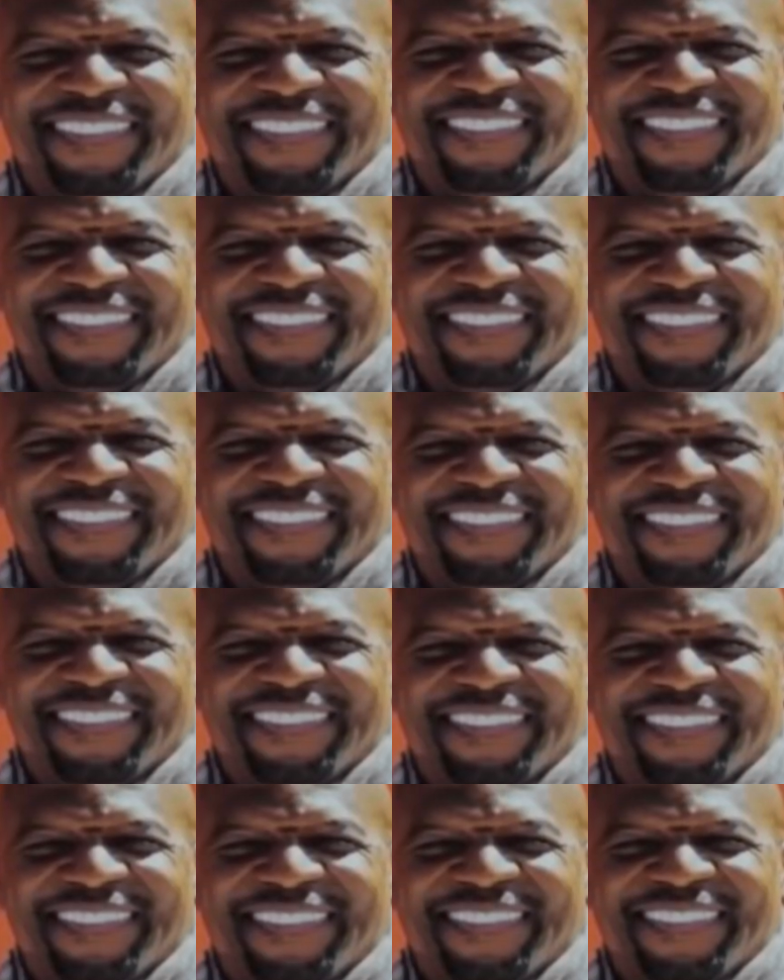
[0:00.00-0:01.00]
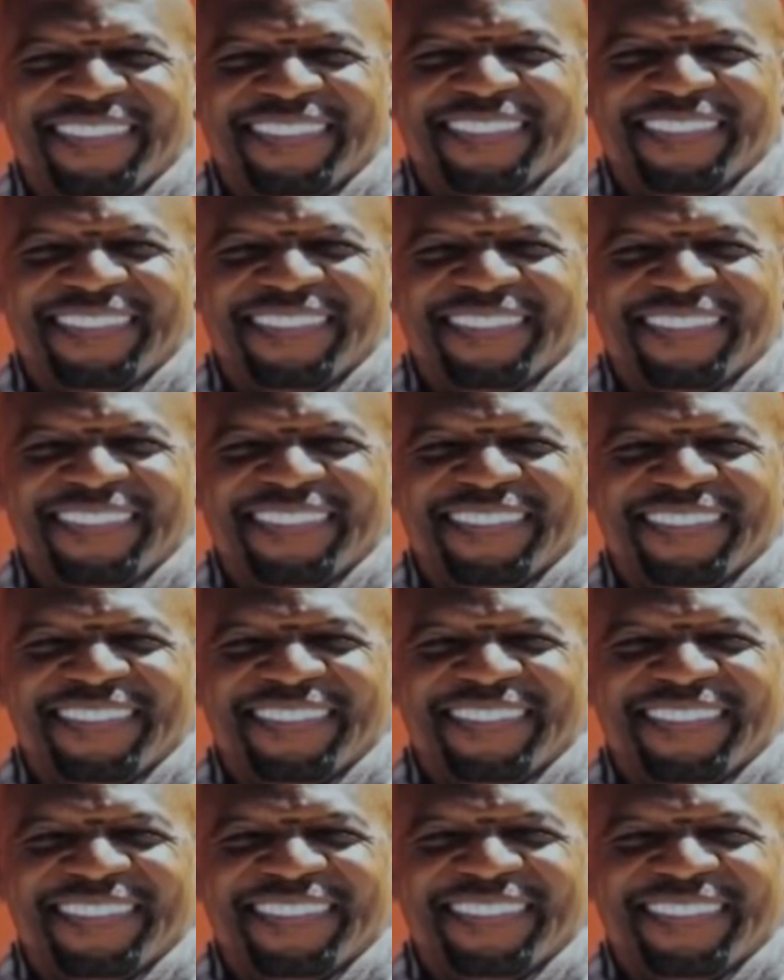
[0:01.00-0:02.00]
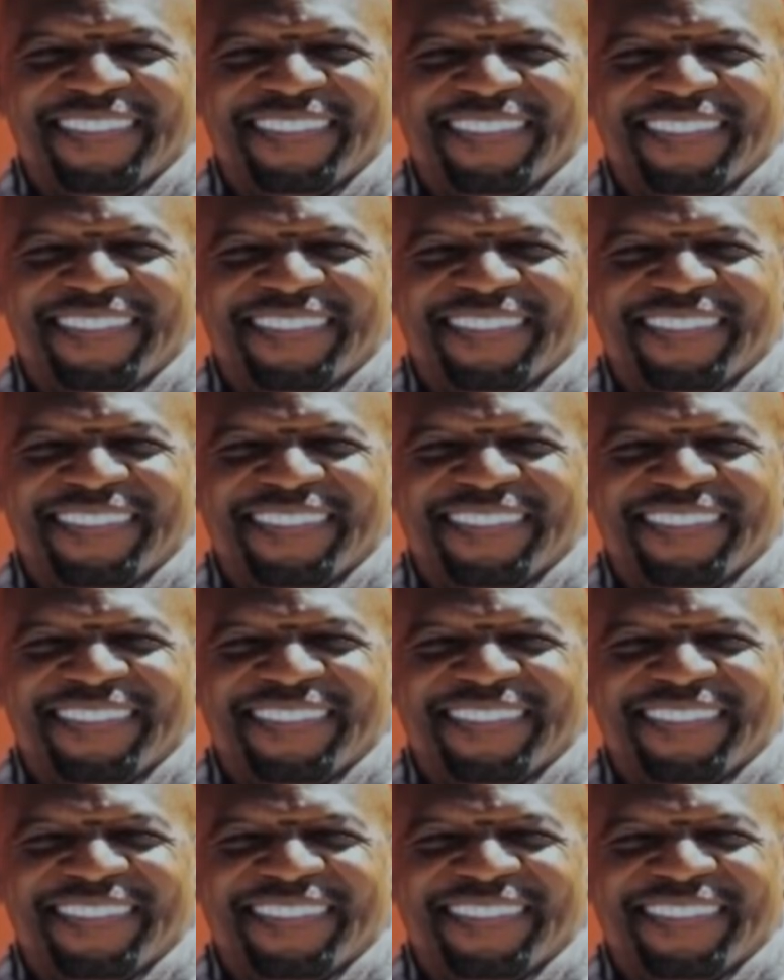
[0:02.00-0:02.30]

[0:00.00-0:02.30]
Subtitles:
(not speaking)